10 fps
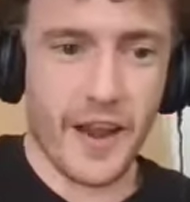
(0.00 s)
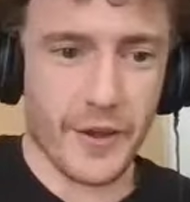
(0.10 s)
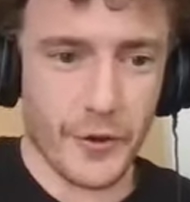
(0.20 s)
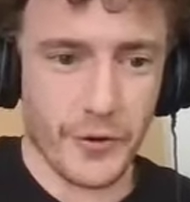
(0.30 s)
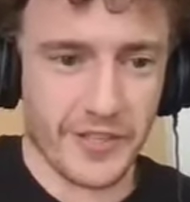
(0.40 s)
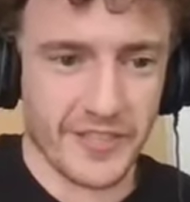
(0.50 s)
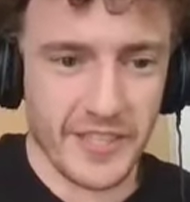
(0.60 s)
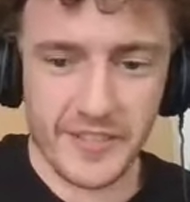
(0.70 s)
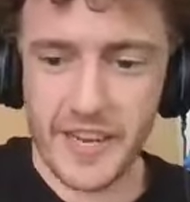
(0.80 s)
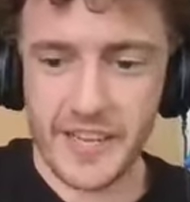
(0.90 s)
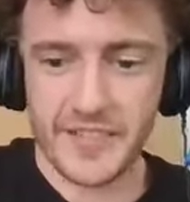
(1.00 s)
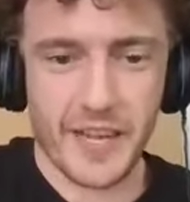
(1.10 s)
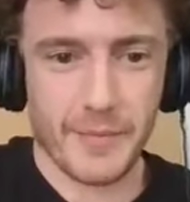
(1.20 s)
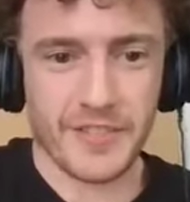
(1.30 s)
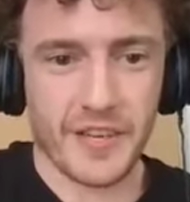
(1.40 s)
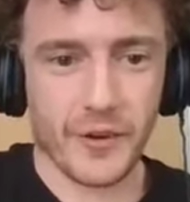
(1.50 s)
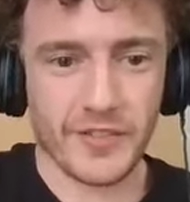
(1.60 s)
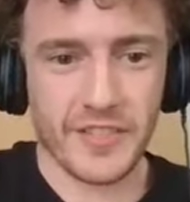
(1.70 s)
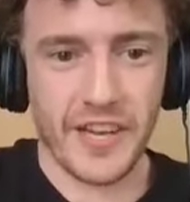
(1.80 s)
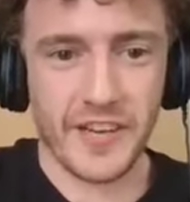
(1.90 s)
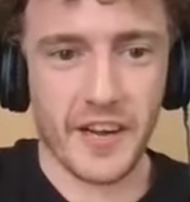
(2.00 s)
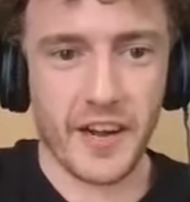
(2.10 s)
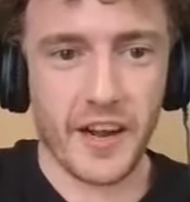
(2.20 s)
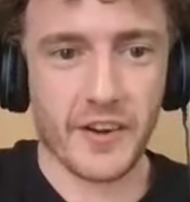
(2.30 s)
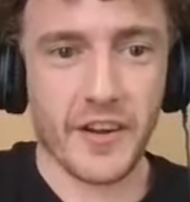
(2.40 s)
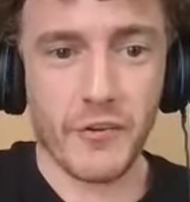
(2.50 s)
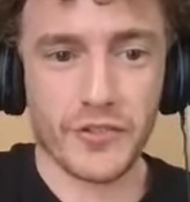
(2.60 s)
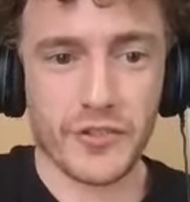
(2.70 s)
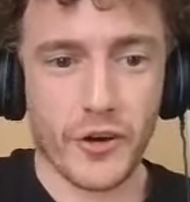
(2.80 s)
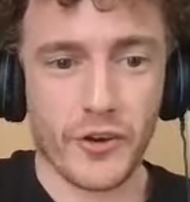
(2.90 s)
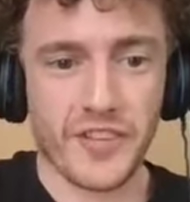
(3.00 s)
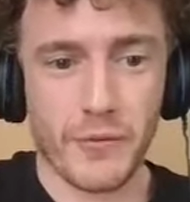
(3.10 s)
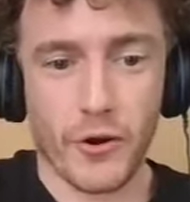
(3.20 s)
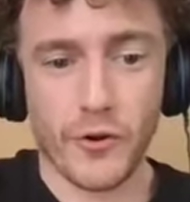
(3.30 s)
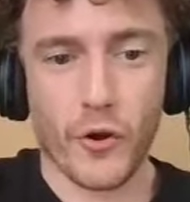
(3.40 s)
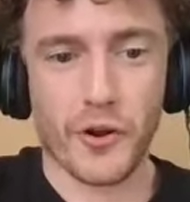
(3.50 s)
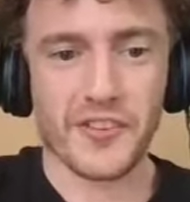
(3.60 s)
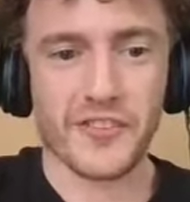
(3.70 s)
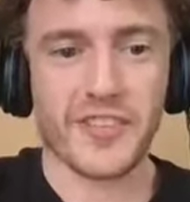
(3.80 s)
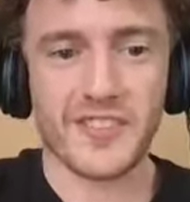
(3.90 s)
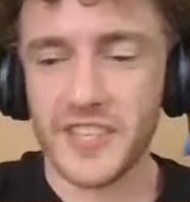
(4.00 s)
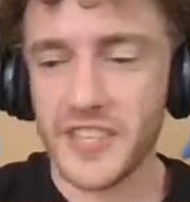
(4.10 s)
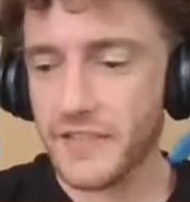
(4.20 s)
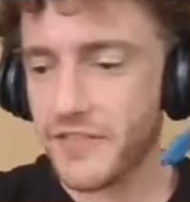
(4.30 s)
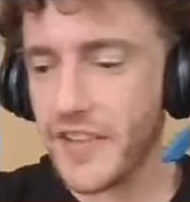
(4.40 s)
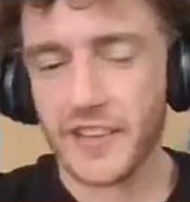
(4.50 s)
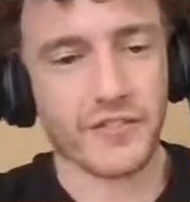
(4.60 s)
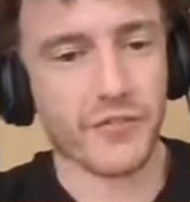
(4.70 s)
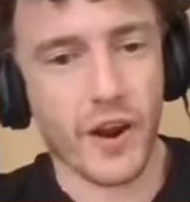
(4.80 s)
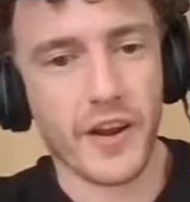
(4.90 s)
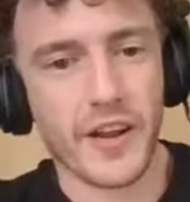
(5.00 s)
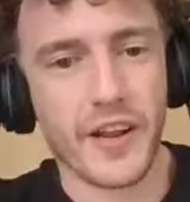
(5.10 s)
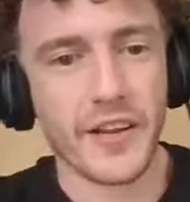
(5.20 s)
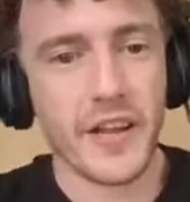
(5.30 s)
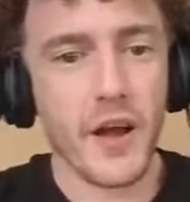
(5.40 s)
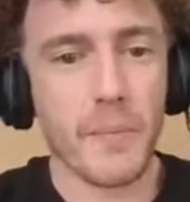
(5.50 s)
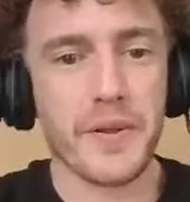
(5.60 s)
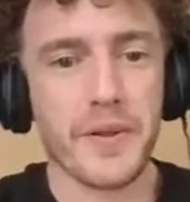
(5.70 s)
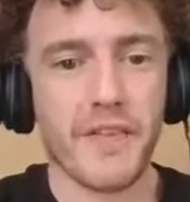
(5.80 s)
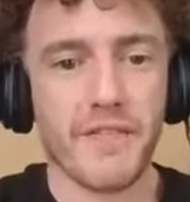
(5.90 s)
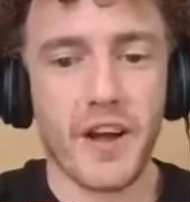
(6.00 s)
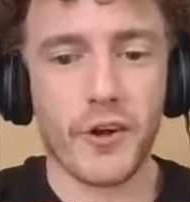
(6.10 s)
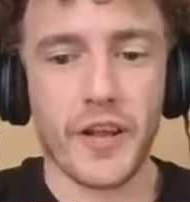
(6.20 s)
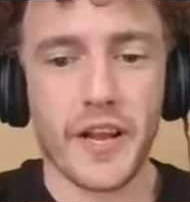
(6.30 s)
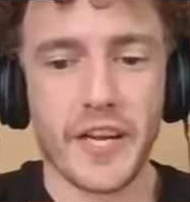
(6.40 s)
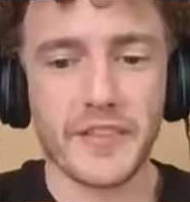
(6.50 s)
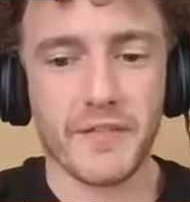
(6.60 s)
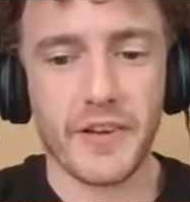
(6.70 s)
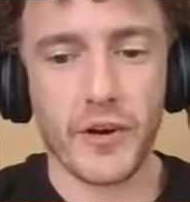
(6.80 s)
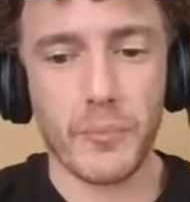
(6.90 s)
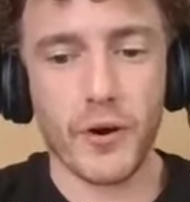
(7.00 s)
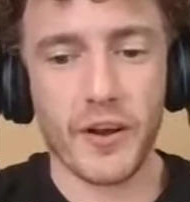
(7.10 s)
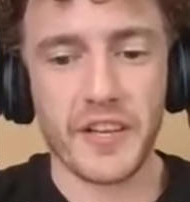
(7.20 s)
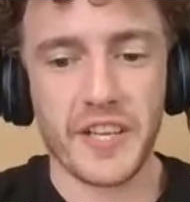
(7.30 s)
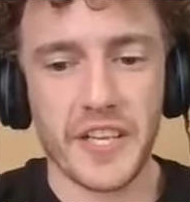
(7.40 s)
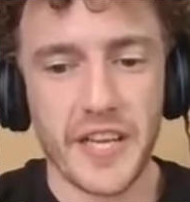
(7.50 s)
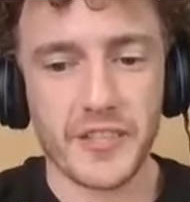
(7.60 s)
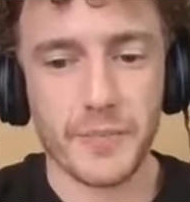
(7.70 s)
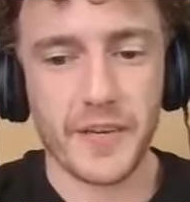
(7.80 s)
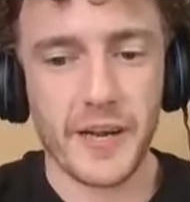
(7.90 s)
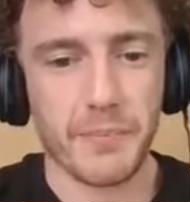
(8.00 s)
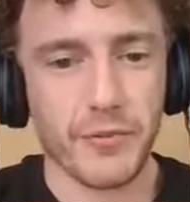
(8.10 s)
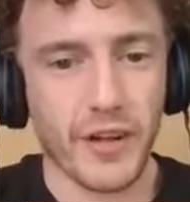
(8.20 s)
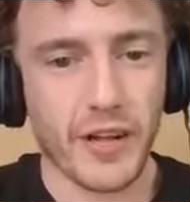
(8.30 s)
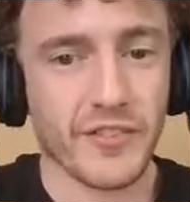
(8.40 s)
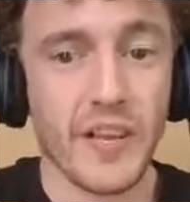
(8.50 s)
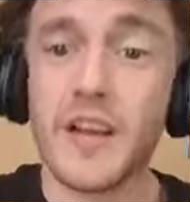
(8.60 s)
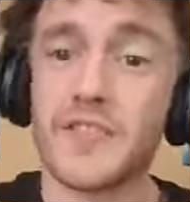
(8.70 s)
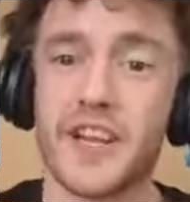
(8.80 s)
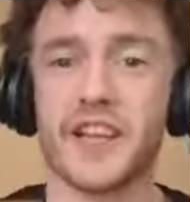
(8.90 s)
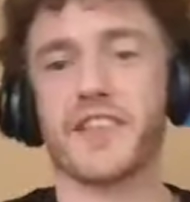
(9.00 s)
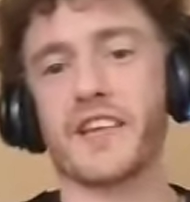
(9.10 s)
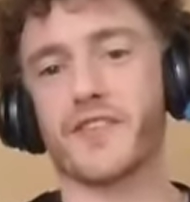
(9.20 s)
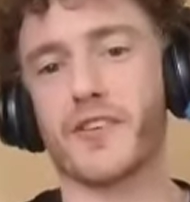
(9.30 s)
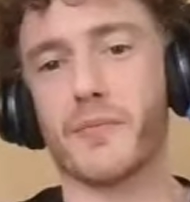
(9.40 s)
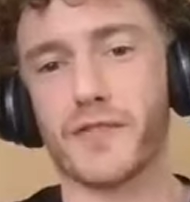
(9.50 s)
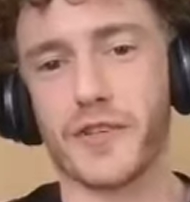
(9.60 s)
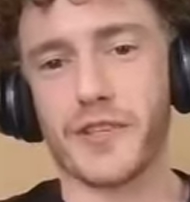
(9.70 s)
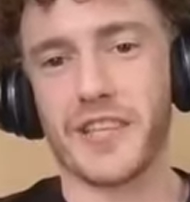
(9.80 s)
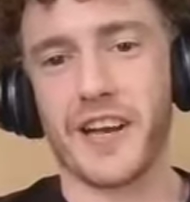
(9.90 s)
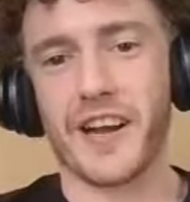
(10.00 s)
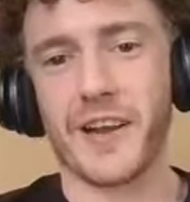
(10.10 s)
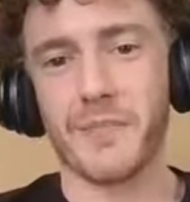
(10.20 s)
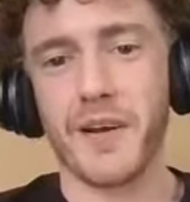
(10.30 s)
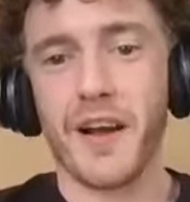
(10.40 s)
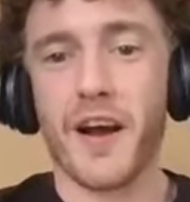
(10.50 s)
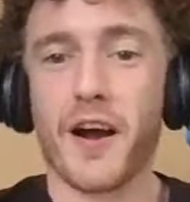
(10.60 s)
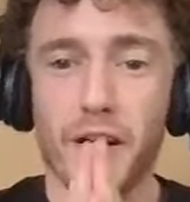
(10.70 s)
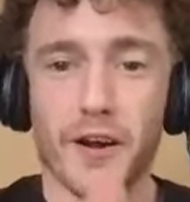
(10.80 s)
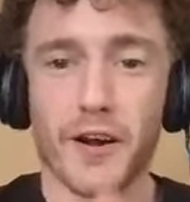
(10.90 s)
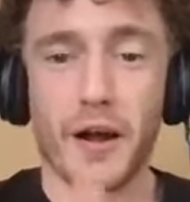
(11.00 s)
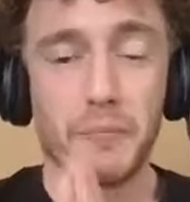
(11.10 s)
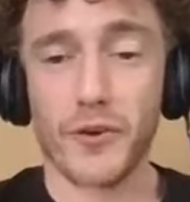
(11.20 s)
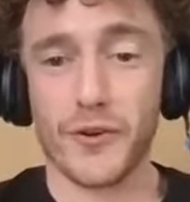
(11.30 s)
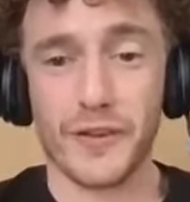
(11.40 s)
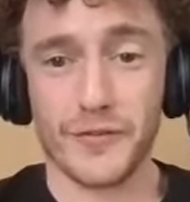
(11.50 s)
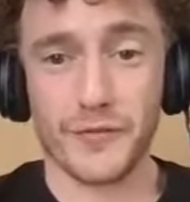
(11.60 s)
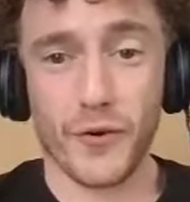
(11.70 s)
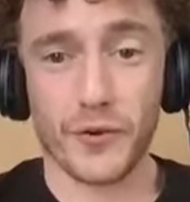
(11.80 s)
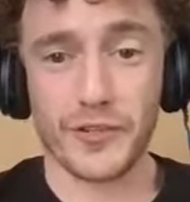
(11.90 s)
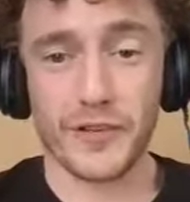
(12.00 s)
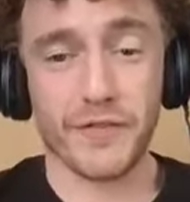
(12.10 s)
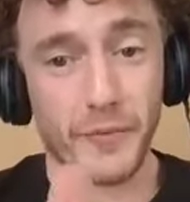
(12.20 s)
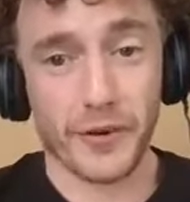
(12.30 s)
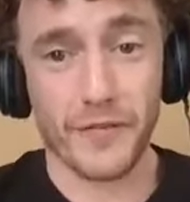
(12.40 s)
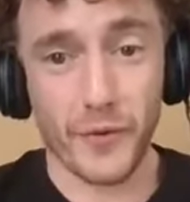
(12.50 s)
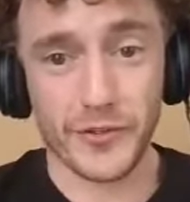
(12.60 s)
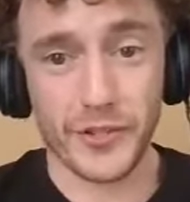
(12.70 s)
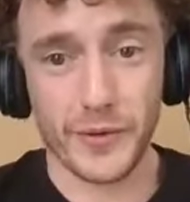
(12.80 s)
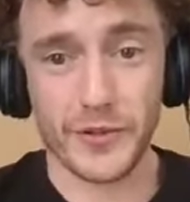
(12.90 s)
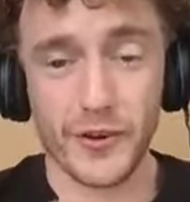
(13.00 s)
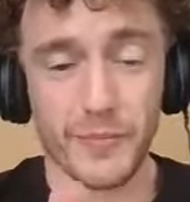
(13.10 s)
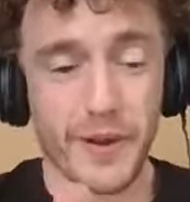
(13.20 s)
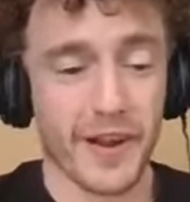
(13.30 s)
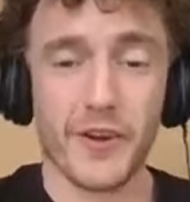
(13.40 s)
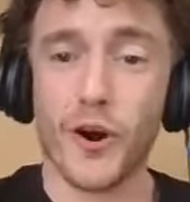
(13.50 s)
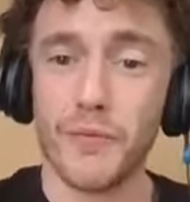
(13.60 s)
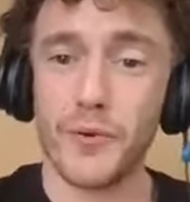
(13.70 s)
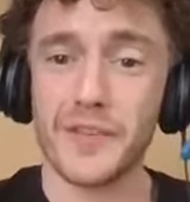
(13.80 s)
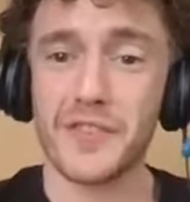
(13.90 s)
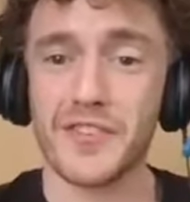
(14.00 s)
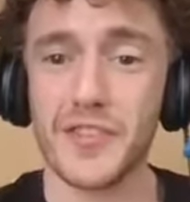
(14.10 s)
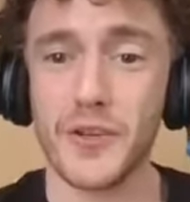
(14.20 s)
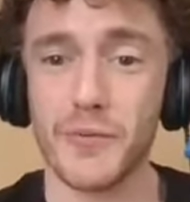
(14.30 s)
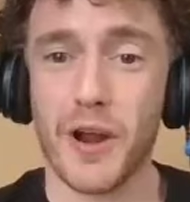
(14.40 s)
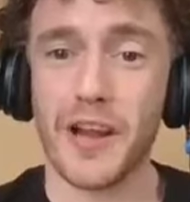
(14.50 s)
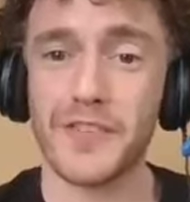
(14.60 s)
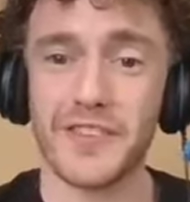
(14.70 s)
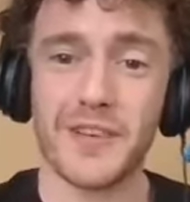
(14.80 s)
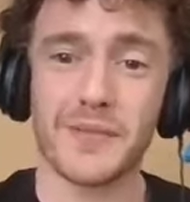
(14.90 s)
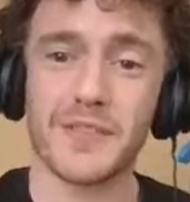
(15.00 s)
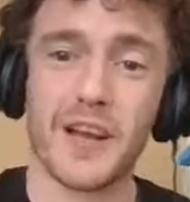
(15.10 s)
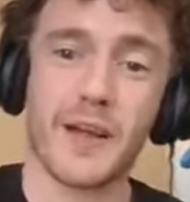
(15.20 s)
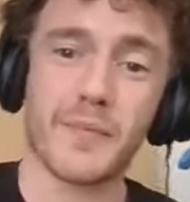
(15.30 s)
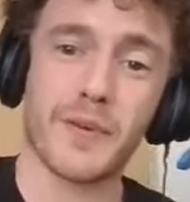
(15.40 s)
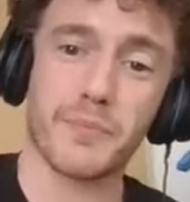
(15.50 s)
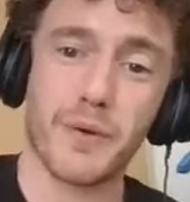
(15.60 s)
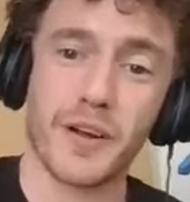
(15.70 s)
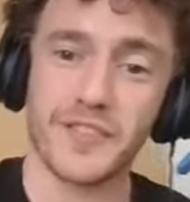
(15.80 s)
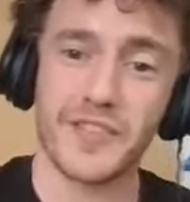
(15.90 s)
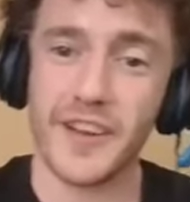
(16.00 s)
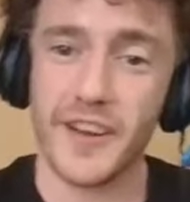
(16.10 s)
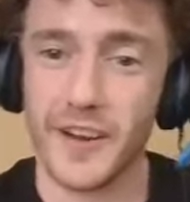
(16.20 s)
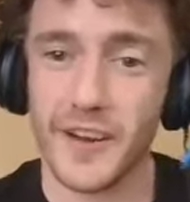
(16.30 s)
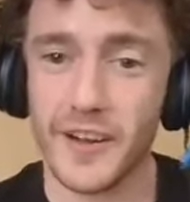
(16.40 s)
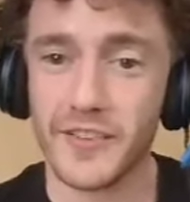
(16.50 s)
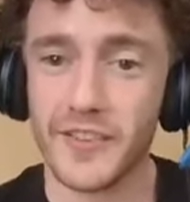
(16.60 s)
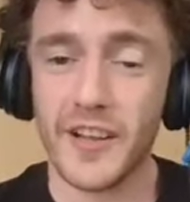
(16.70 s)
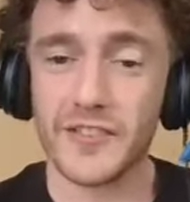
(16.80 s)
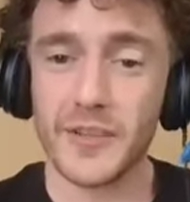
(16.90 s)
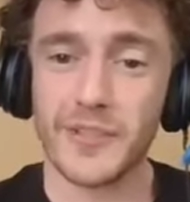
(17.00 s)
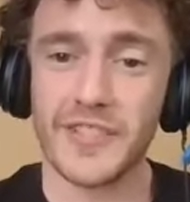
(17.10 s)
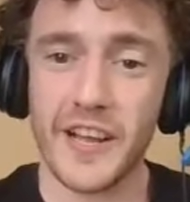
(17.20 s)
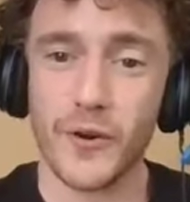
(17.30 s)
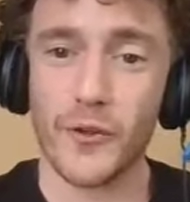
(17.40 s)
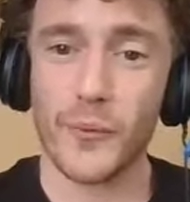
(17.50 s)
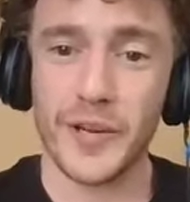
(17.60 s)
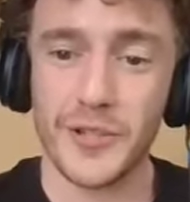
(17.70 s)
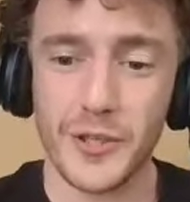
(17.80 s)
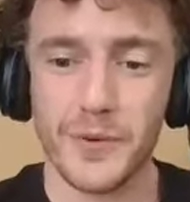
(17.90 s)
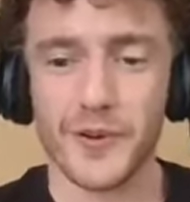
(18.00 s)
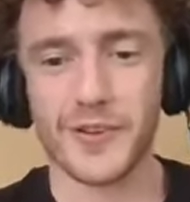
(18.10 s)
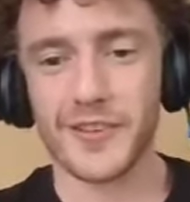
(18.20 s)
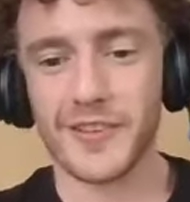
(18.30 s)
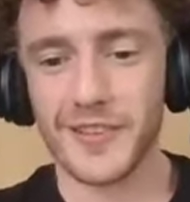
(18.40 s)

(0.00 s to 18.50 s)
And you can see Danny Sabatello take on Lazaro Dayron August 16th, next Friday, PFL 8, available on ESPN Plus. Danny, thank you so much for your time. Uh, I'm really looking forward to your fight. I'm looking forward to your return, man, and hopefully we'll get to see you in RIZIN sometime and punt a uh, someone's head all the way to Jupiter.